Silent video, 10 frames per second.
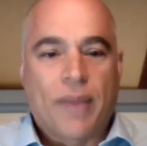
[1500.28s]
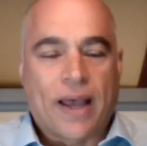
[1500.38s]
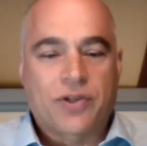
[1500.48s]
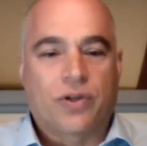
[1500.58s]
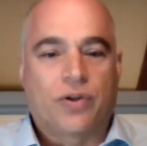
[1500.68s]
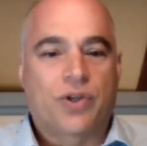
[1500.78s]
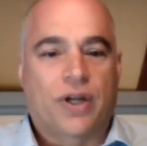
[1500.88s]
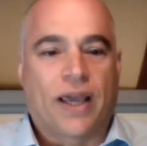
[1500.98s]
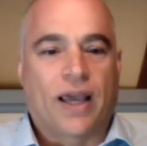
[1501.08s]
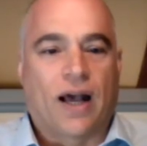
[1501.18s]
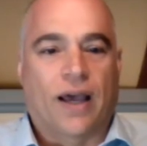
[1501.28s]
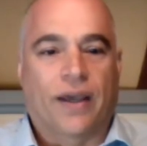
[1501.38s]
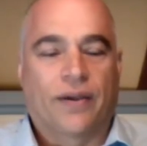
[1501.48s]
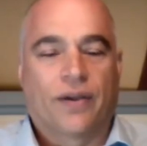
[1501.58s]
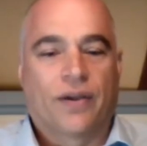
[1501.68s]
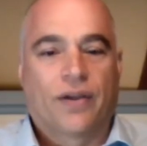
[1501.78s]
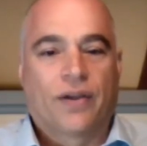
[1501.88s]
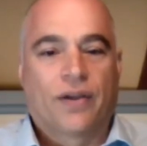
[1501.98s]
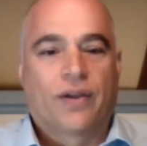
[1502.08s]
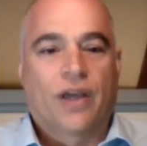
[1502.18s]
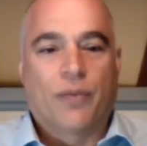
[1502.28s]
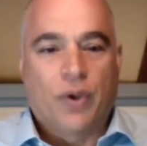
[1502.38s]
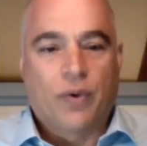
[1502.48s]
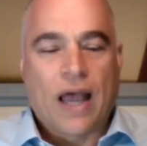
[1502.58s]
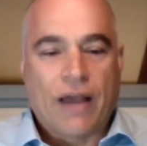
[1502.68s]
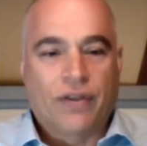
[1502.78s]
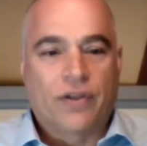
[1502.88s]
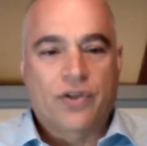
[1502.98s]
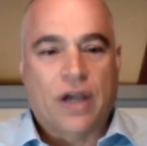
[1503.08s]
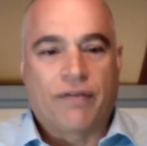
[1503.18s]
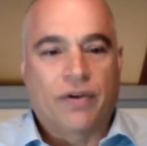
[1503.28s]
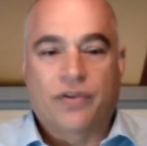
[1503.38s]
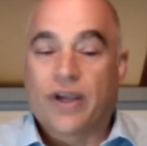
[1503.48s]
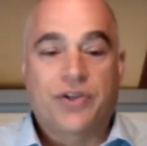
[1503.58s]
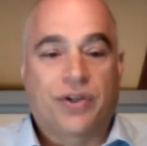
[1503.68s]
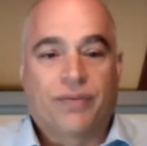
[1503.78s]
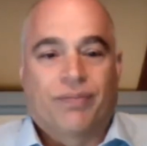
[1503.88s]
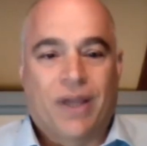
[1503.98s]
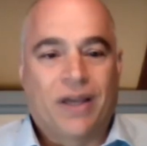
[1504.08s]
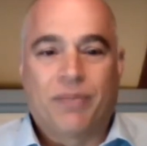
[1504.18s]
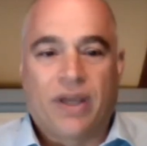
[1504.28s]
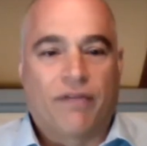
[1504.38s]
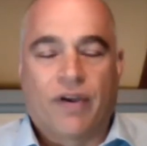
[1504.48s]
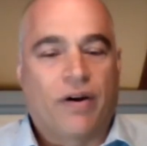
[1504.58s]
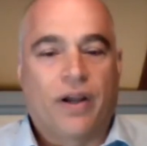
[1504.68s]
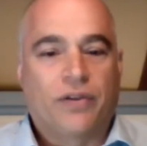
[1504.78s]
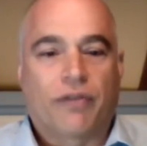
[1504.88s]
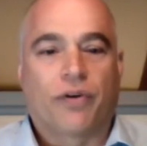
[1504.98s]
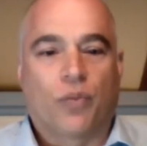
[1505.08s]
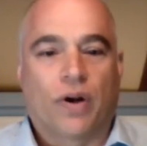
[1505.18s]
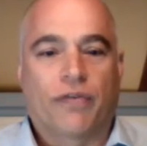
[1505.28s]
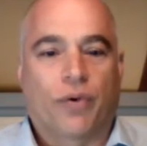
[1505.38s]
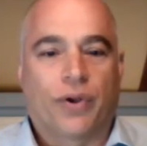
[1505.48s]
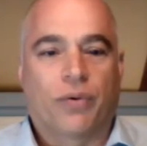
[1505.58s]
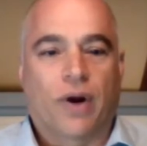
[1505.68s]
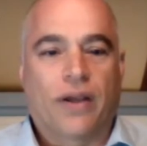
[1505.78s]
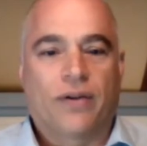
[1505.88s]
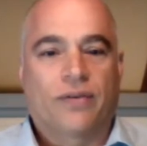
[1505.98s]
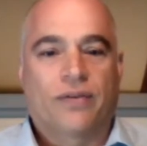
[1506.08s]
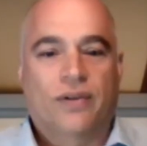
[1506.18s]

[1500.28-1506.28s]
master's in AI and we were having this conversation, it'd be a very different one for you, right?